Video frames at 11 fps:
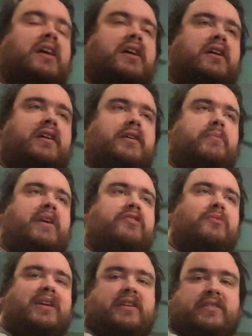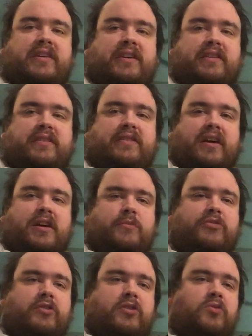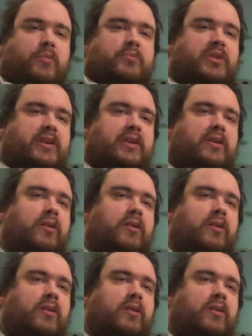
As well as his sort of crumbling